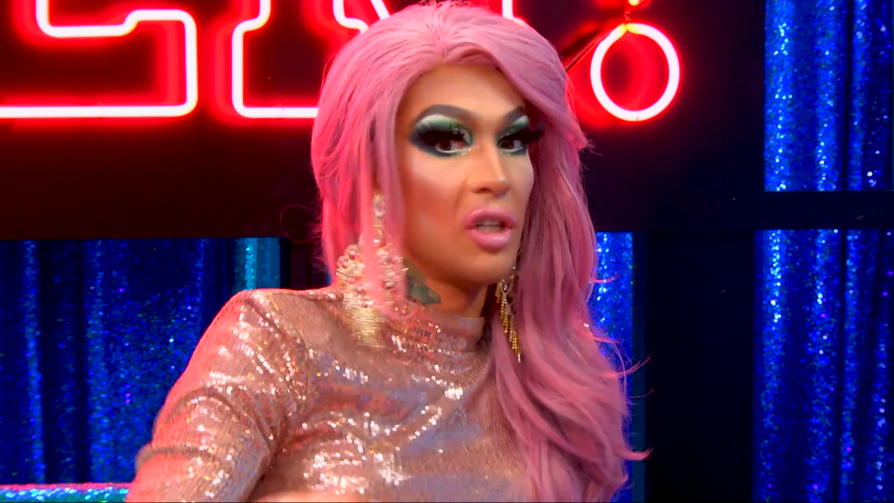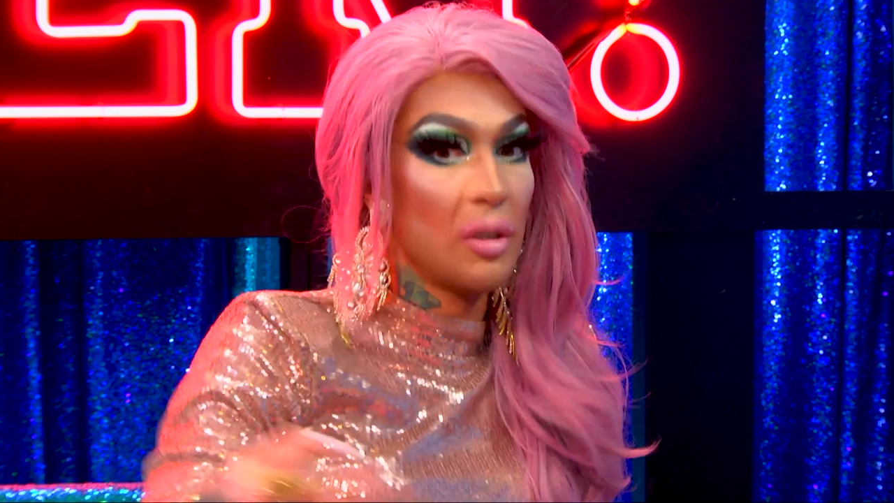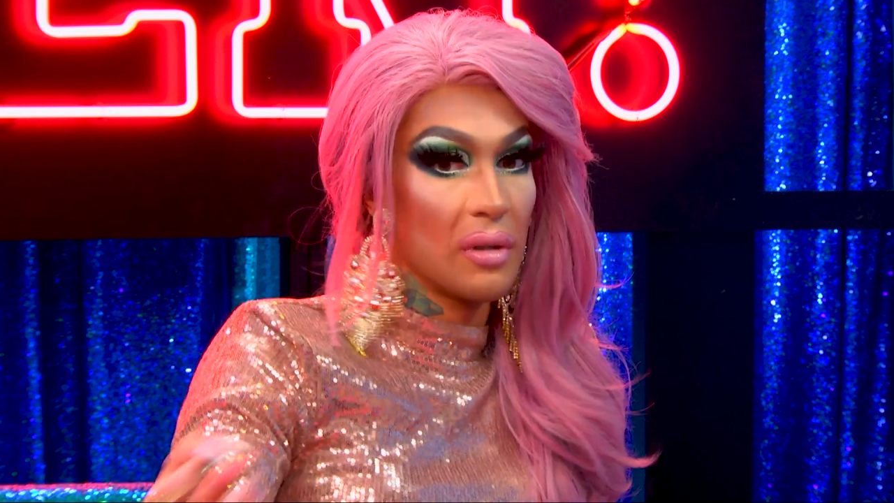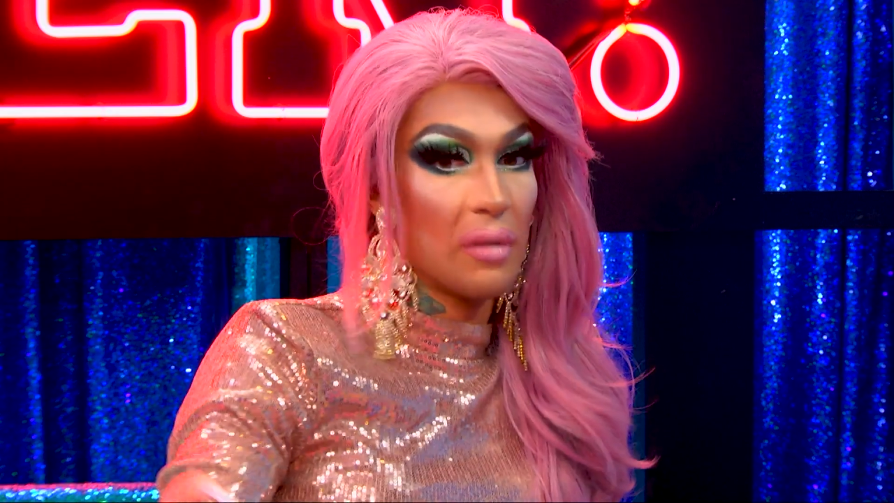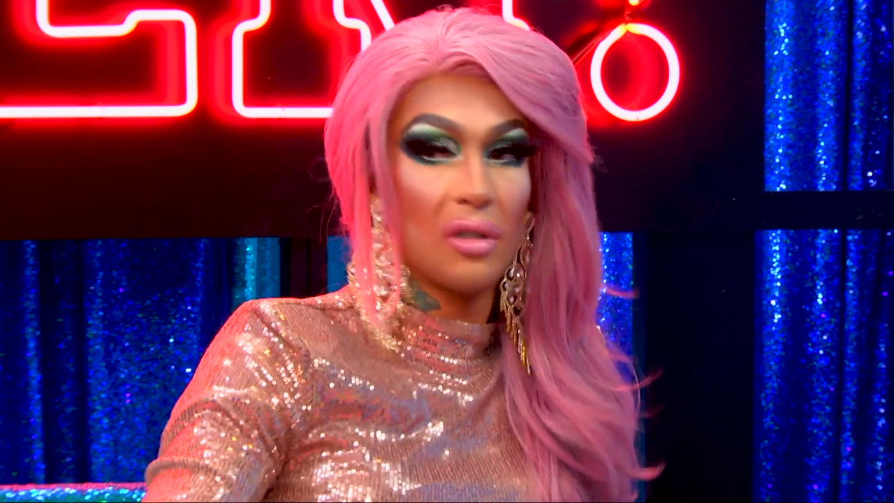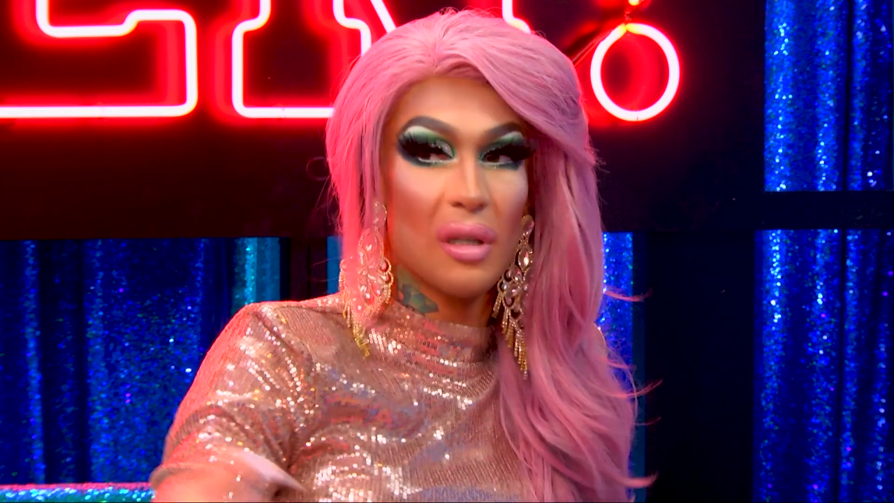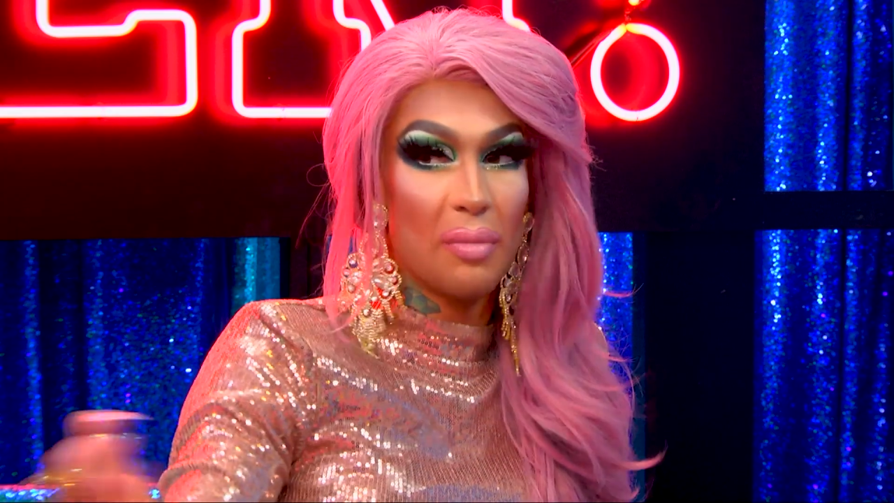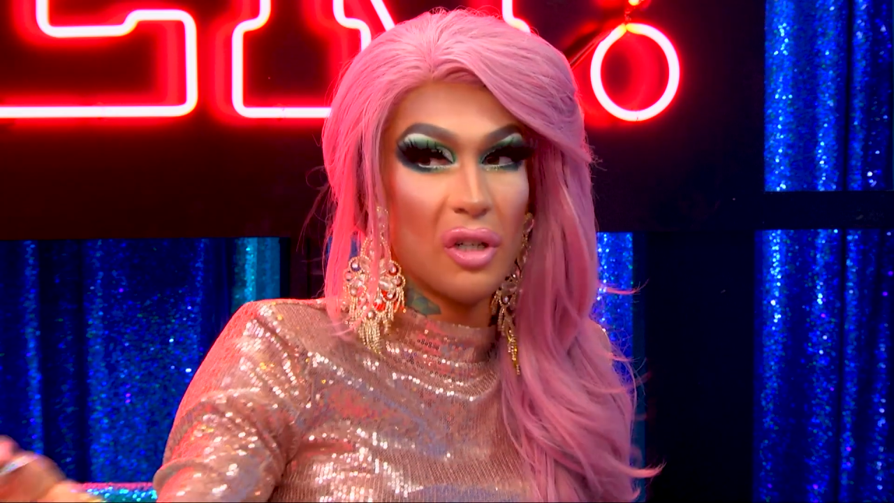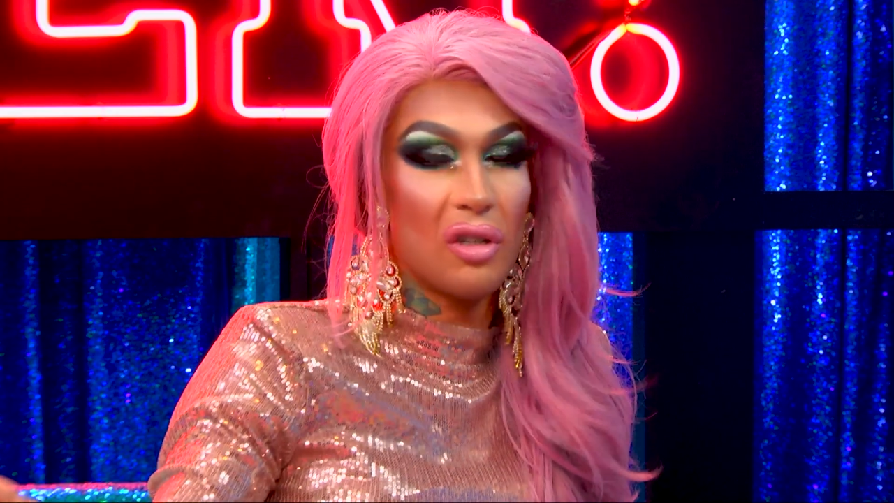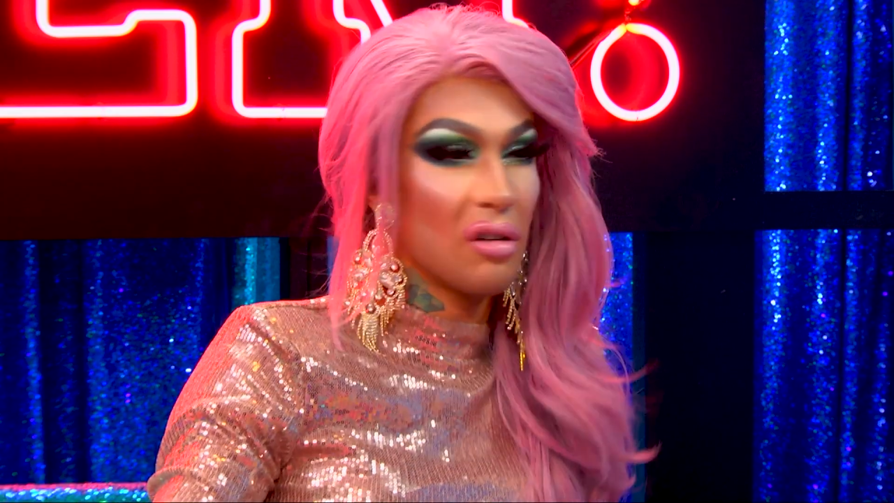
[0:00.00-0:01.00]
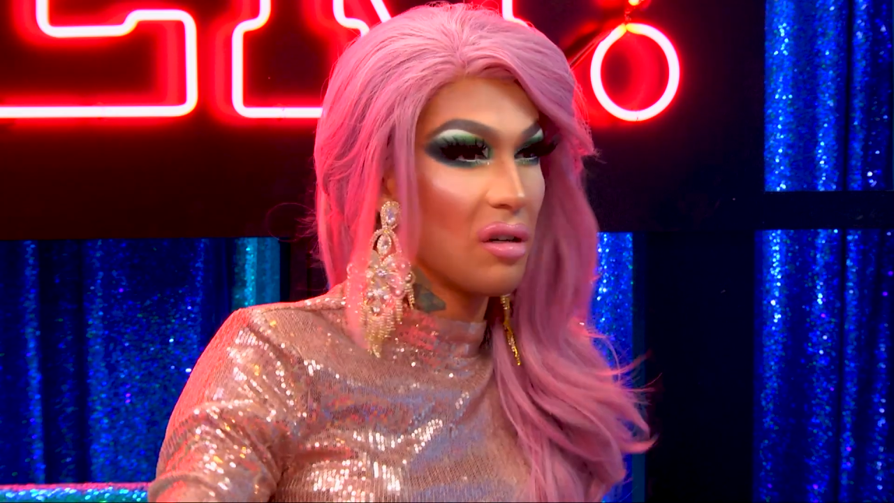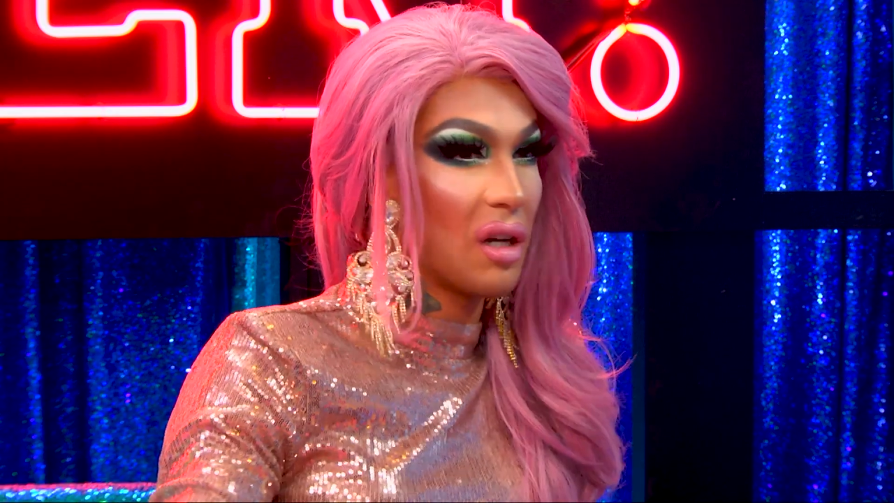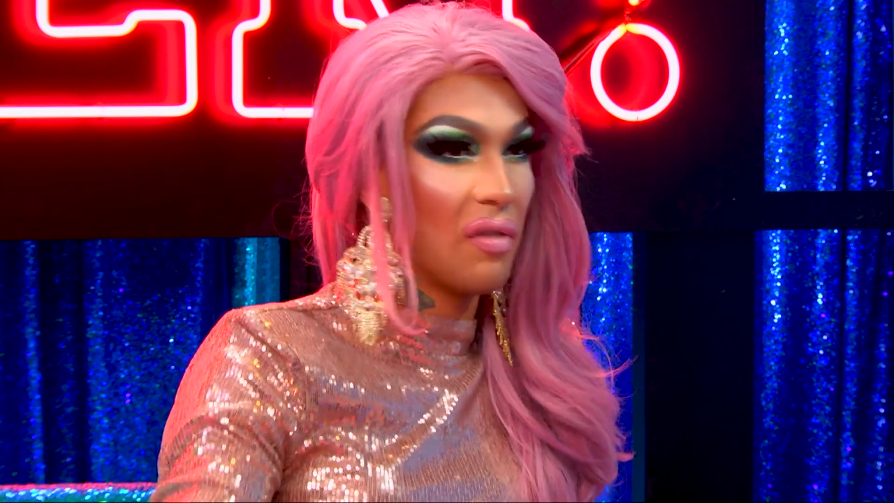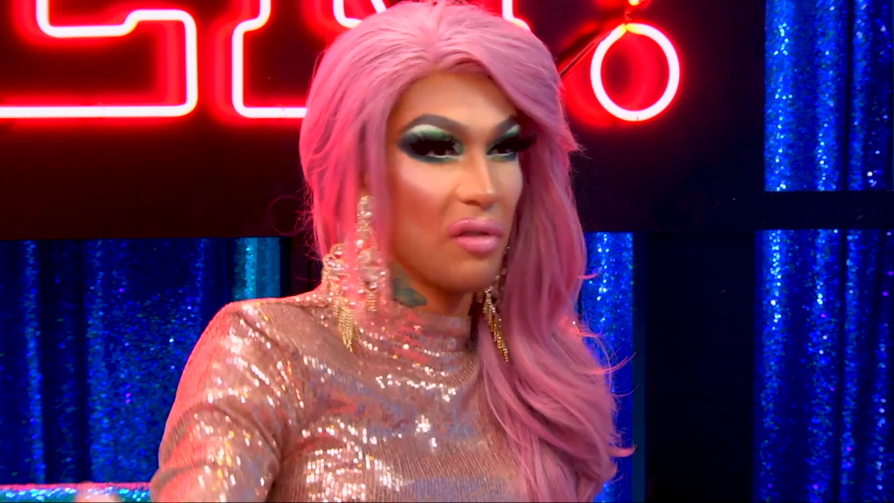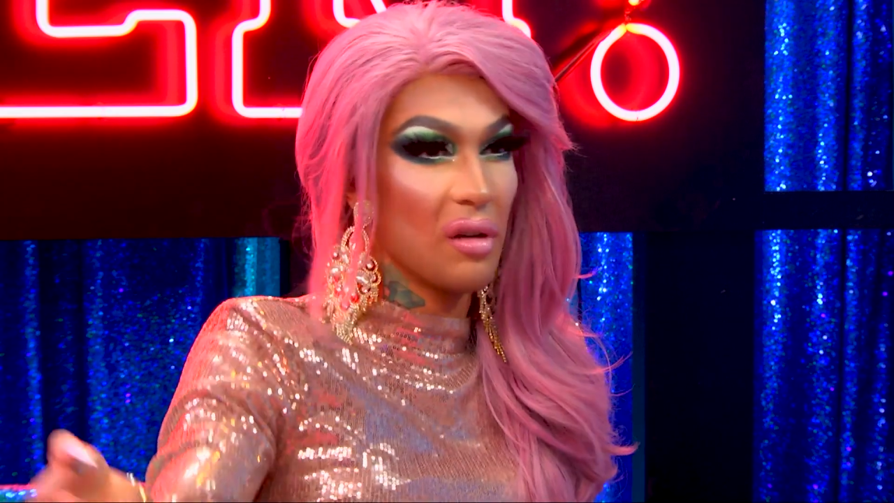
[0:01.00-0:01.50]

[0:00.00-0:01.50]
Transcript: She was like, she's like, bitch, you're good enough.